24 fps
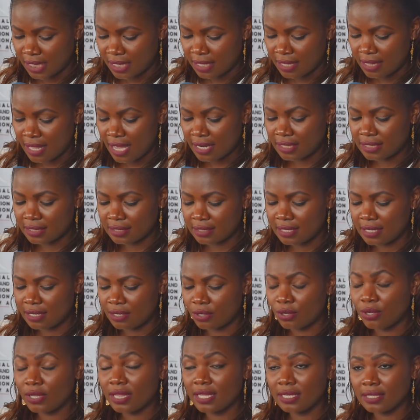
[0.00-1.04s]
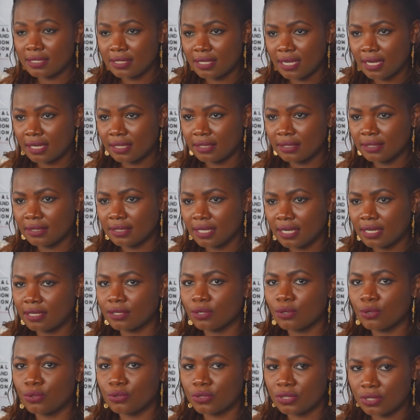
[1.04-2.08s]
That is the northeastern and
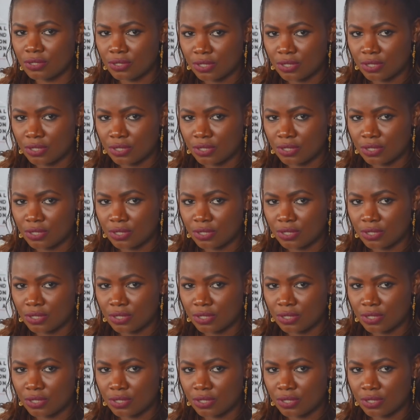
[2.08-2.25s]
coast